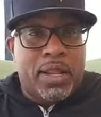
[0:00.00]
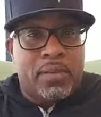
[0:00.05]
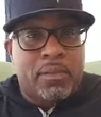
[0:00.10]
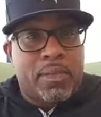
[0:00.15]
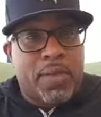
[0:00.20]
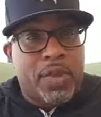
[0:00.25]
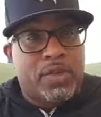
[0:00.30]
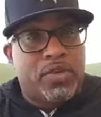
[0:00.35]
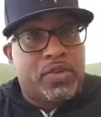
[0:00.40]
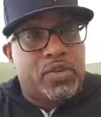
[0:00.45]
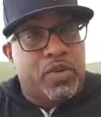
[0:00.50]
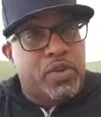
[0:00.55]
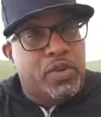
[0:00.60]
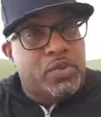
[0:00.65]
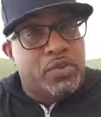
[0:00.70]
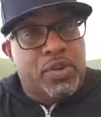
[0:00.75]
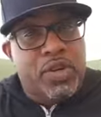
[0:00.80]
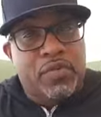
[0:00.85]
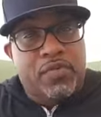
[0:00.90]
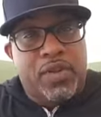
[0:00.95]
Make sure
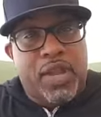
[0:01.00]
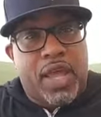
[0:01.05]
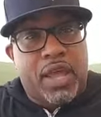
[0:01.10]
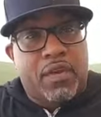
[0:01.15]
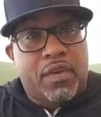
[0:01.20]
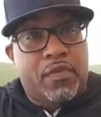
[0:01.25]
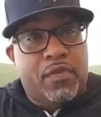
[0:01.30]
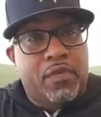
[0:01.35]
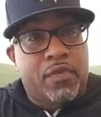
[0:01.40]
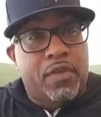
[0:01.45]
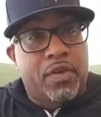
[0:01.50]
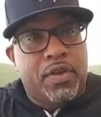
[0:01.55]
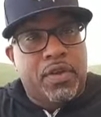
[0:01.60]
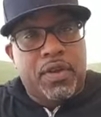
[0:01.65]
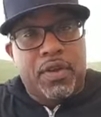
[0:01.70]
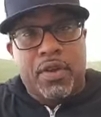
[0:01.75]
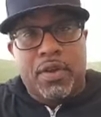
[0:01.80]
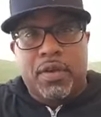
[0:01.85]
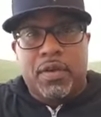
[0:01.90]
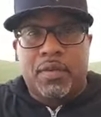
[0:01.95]
you live life.
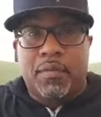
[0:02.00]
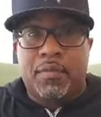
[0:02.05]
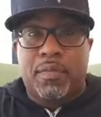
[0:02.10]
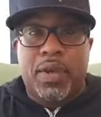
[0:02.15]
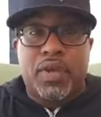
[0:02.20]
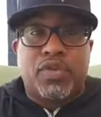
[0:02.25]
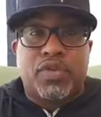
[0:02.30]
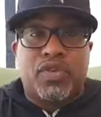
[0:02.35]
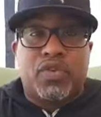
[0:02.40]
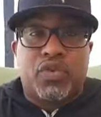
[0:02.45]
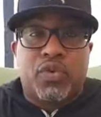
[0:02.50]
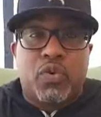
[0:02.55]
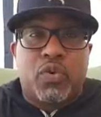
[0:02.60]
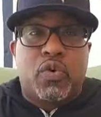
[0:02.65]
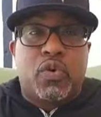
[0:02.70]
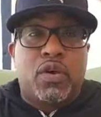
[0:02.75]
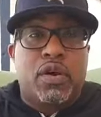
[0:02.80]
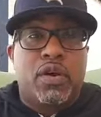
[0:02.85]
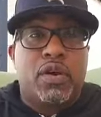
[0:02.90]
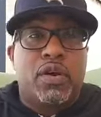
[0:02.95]
Make
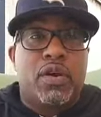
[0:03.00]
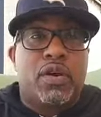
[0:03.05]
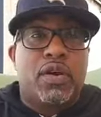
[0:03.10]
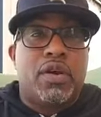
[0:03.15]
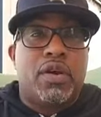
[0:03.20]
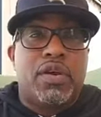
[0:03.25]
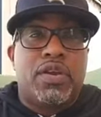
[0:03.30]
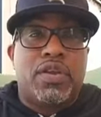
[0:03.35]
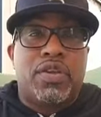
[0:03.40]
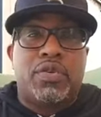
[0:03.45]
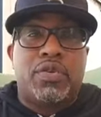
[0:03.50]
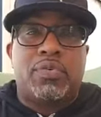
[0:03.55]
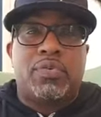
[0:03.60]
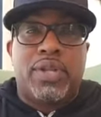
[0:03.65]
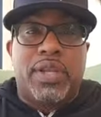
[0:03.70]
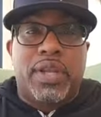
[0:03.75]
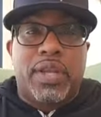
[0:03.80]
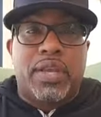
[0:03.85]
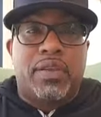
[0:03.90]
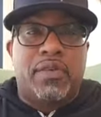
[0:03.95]
sure you
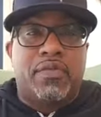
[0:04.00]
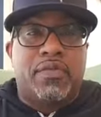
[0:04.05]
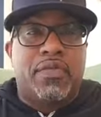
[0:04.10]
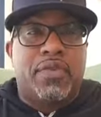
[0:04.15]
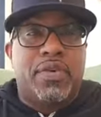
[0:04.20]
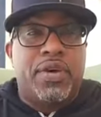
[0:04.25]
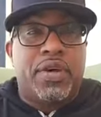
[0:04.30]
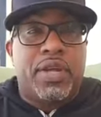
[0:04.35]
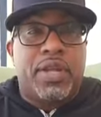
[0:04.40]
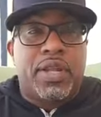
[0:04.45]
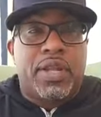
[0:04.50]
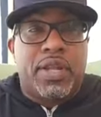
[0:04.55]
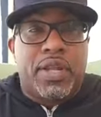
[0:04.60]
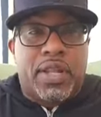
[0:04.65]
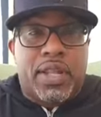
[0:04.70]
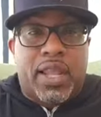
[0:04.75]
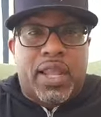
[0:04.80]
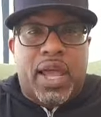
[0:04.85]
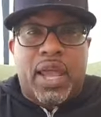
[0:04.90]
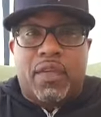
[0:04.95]
live
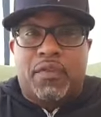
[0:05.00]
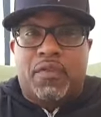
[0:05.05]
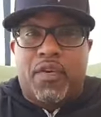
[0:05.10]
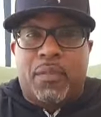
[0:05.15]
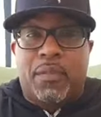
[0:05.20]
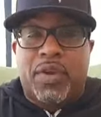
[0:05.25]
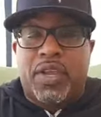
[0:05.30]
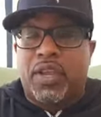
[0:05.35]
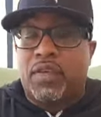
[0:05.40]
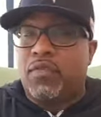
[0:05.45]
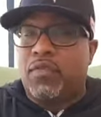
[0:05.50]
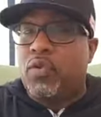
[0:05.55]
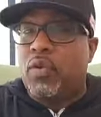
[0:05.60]
life. I'm going to give